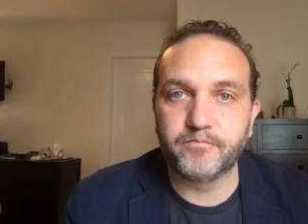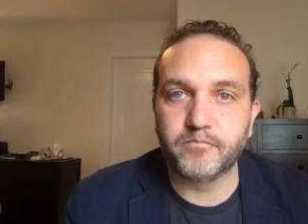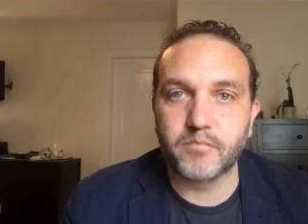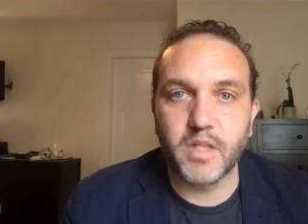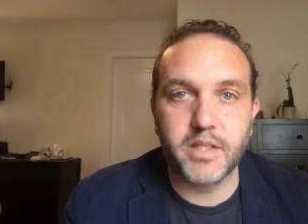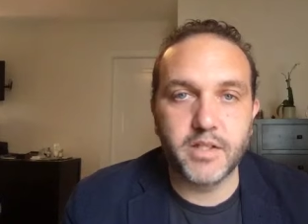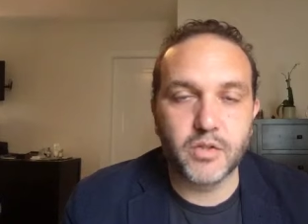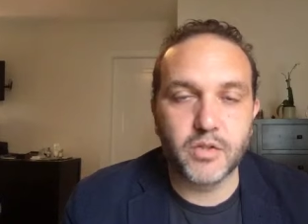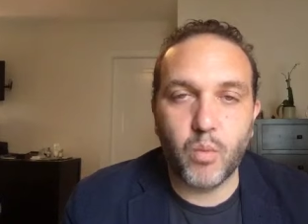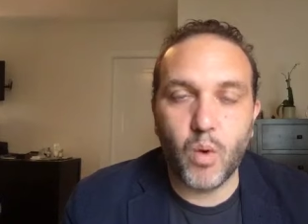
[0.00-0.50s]

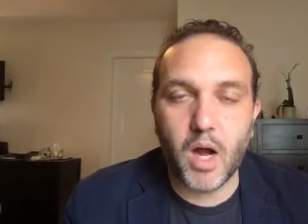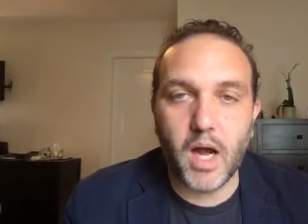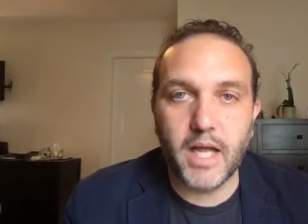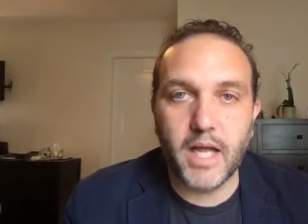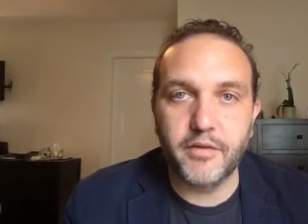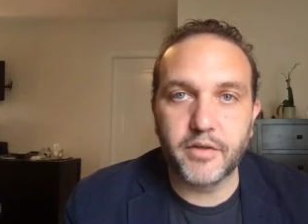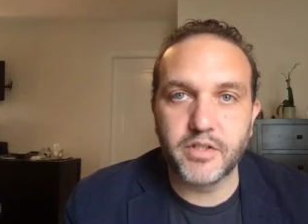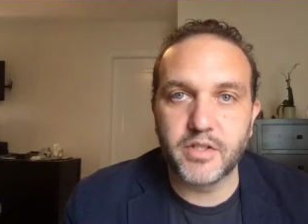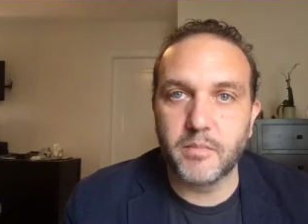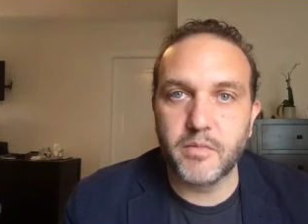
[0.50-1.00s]
It's why
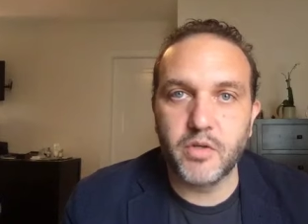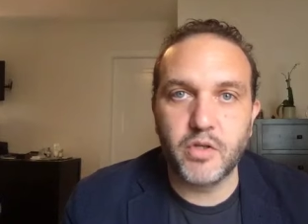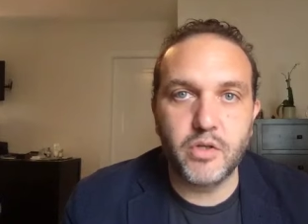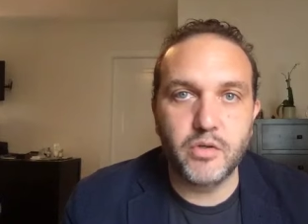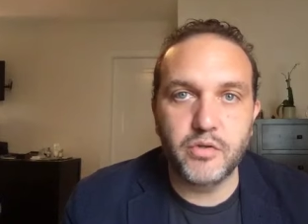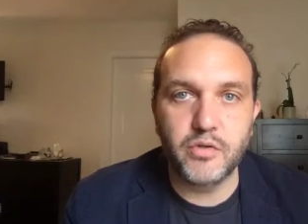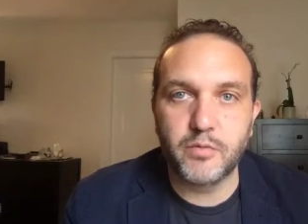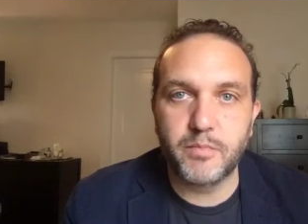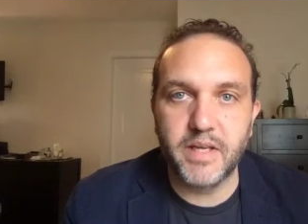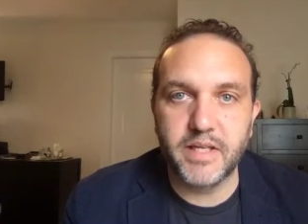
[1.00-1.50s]
there's a
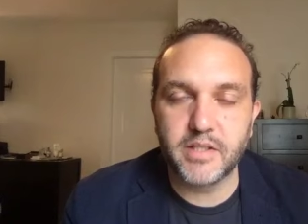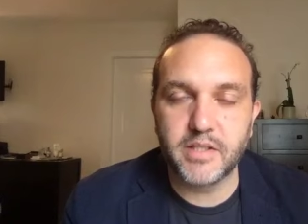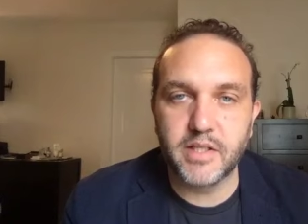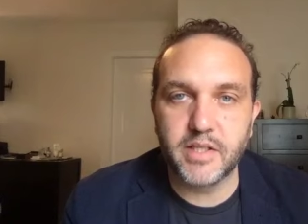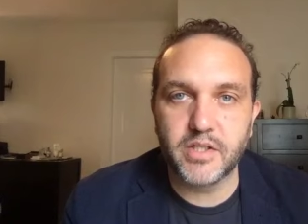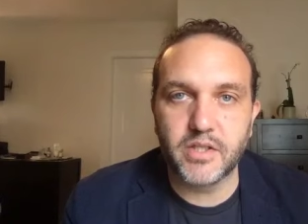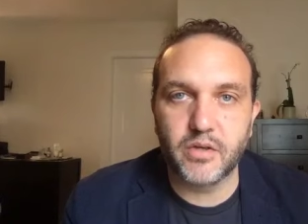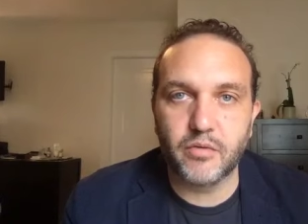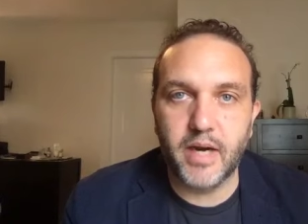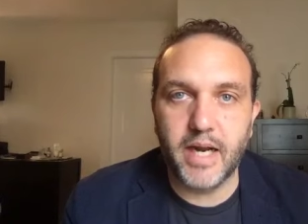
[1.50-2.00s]
huge
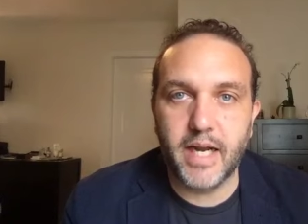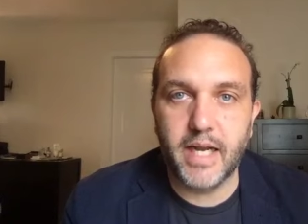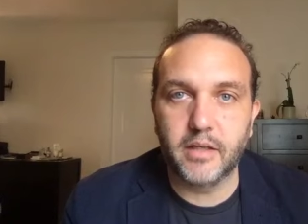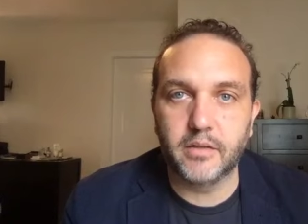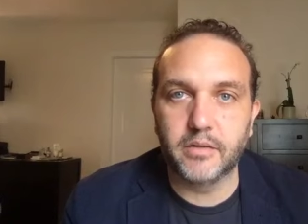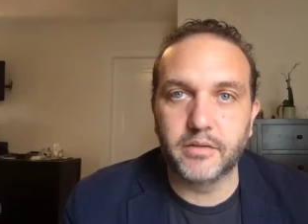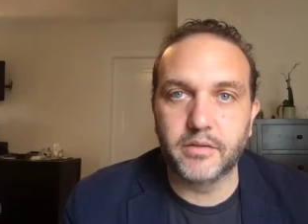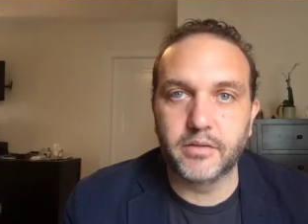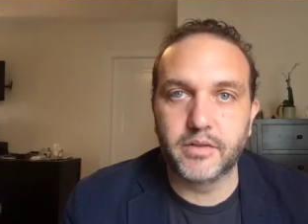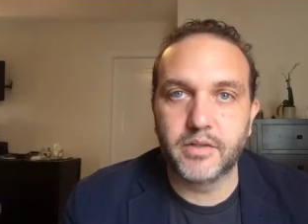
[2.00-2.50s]
business
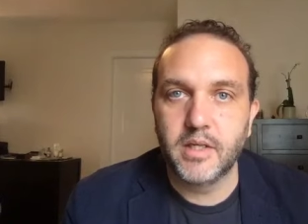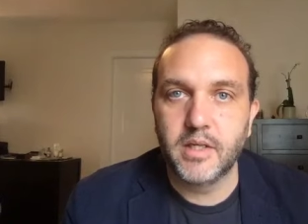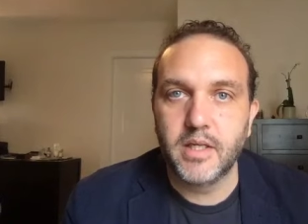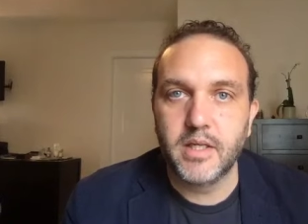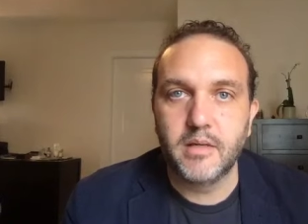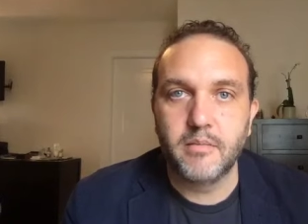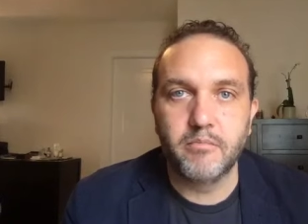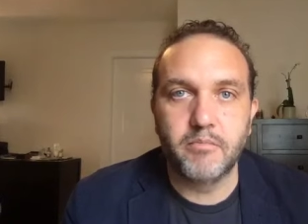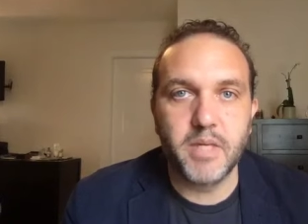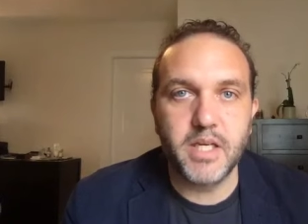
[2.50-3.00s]
around
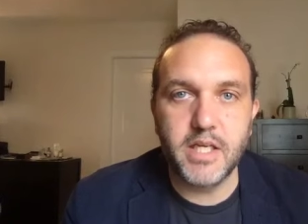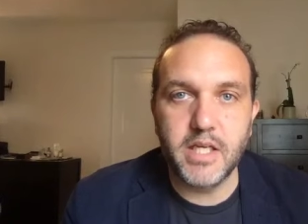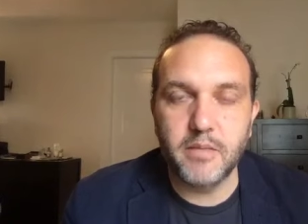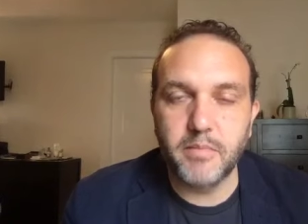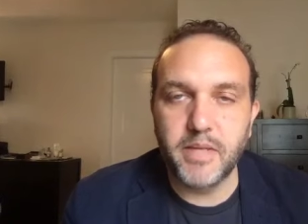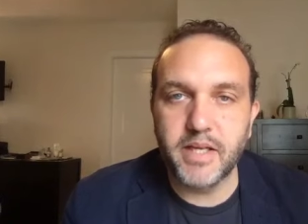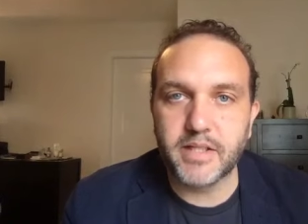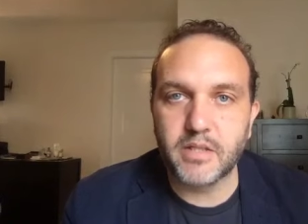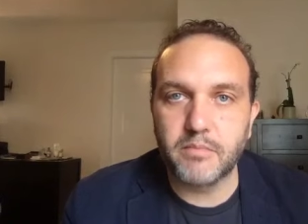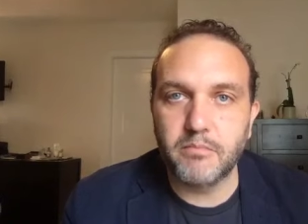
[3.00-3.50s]
media
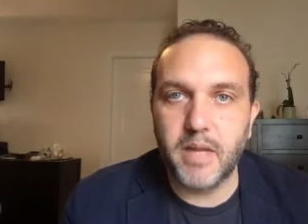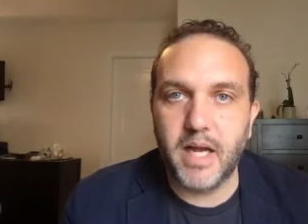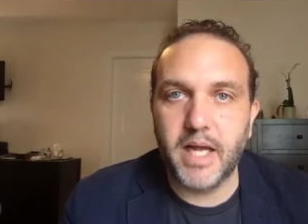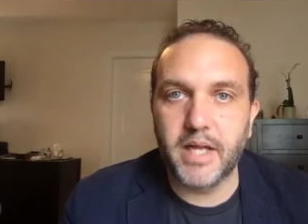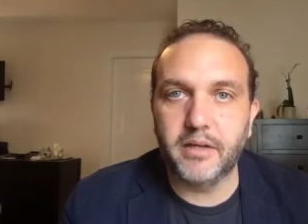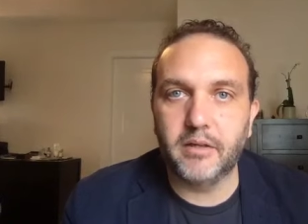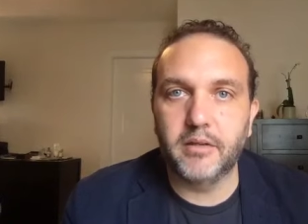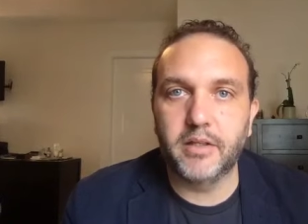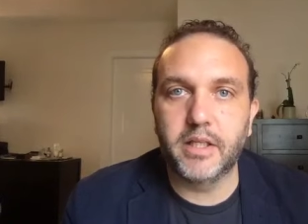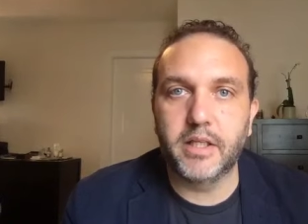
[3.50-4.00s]
mix
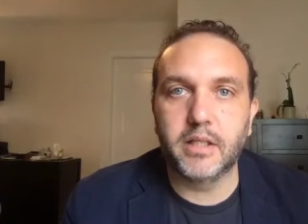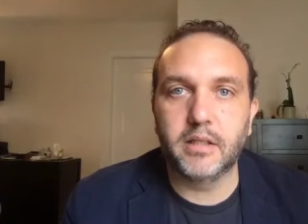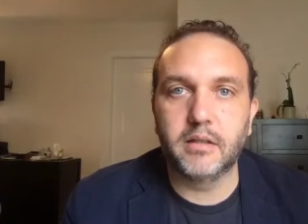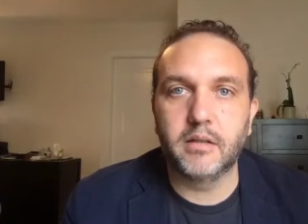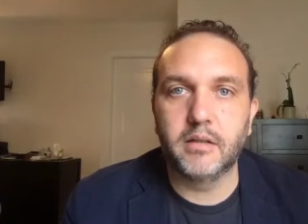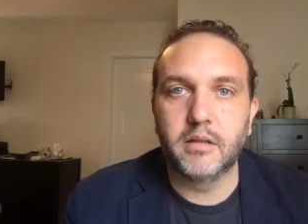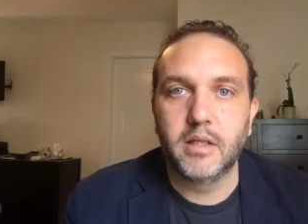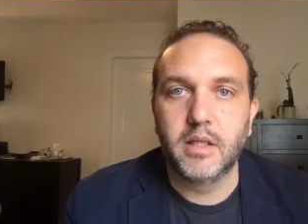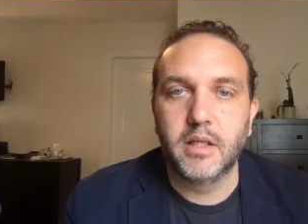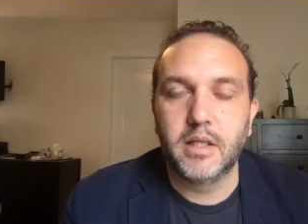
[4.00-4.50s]

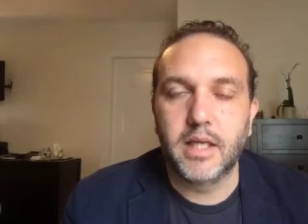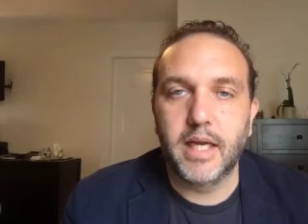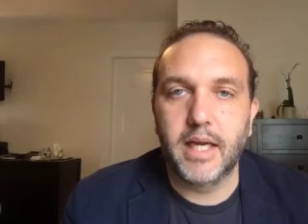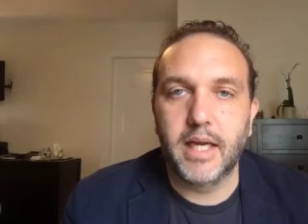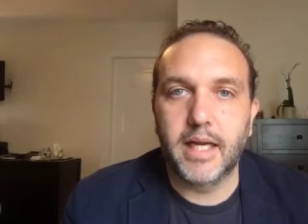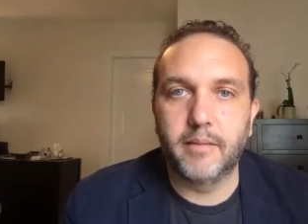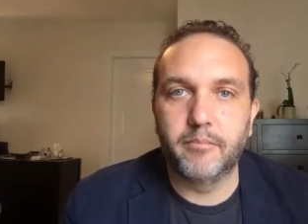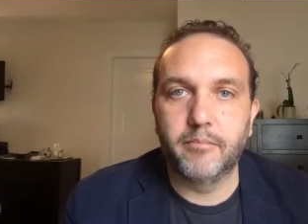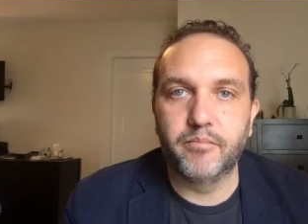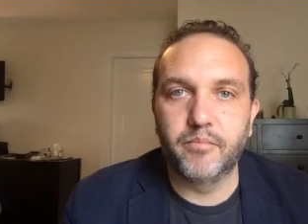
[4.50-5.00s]
modeling,
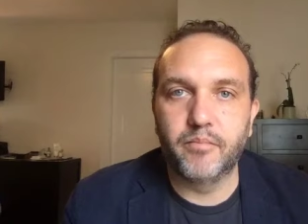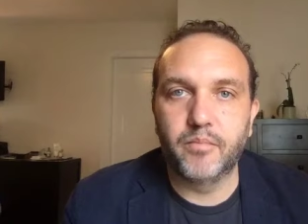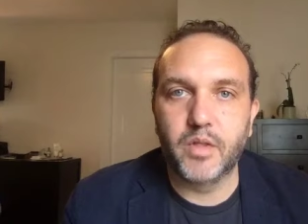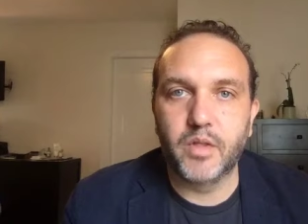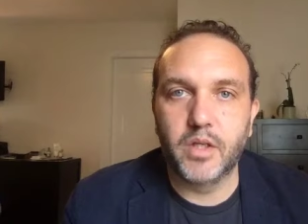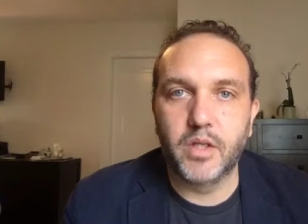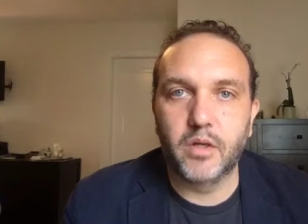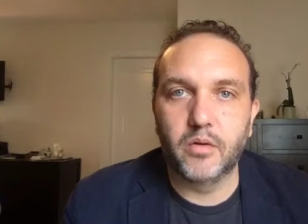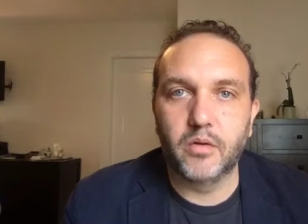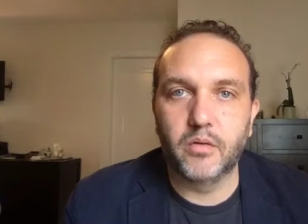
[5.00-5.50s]

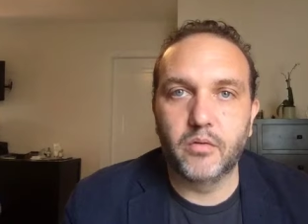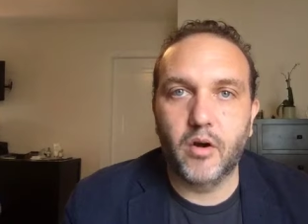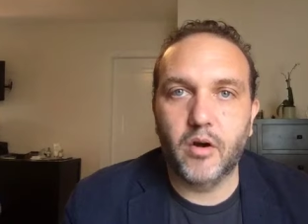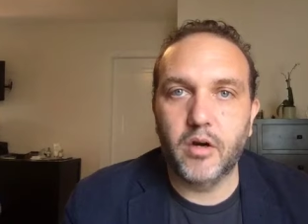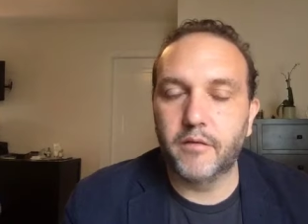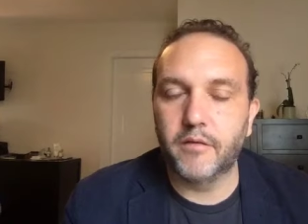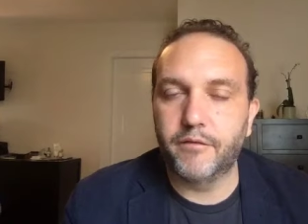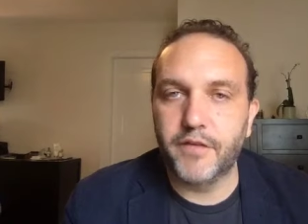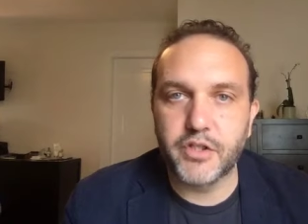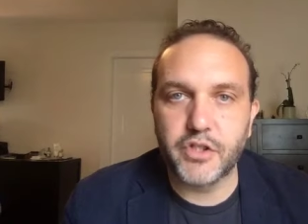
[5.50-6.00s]
you know,
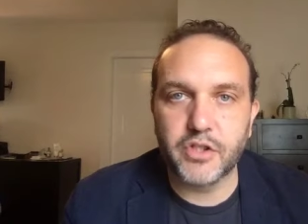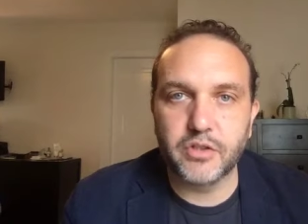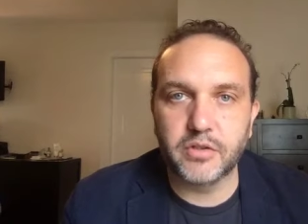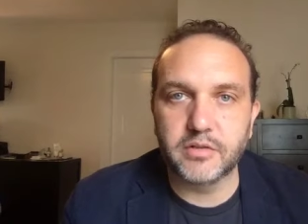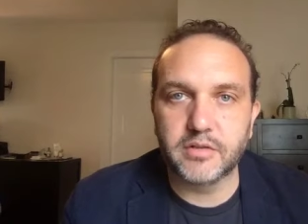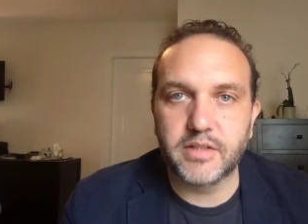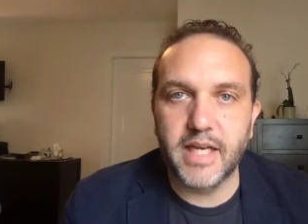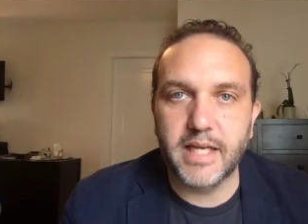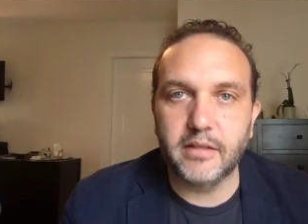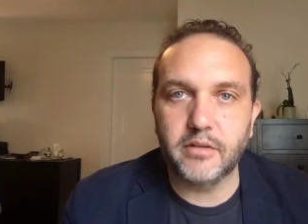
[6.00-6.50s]
artificial
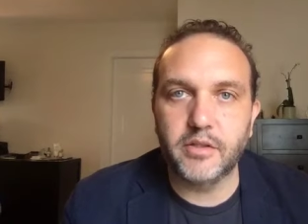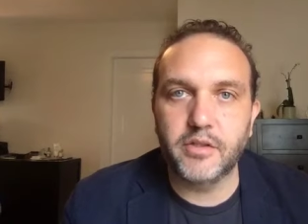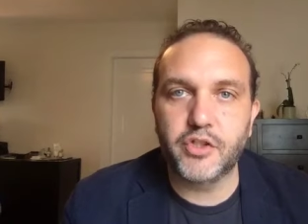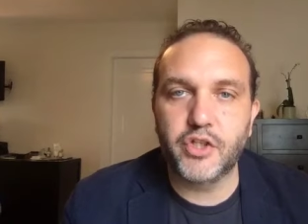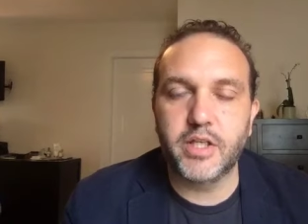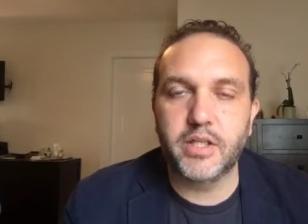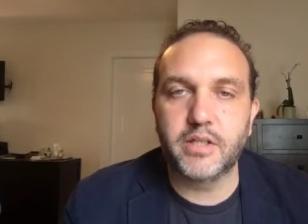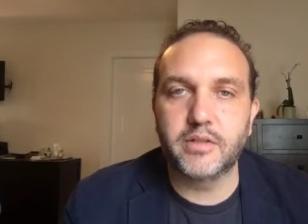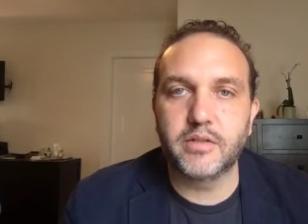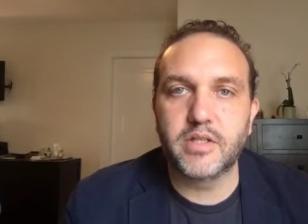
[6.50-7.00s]

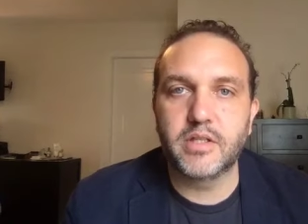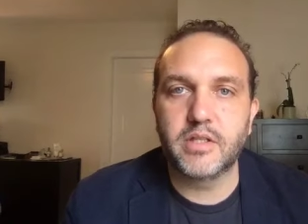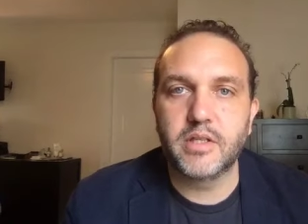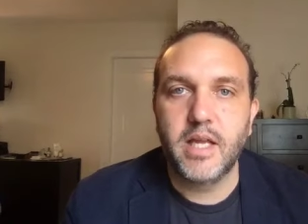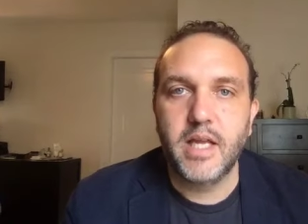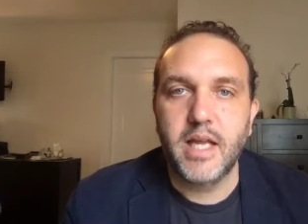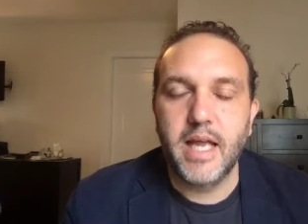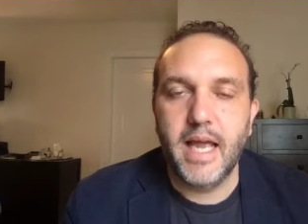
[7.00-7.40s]
intelligence.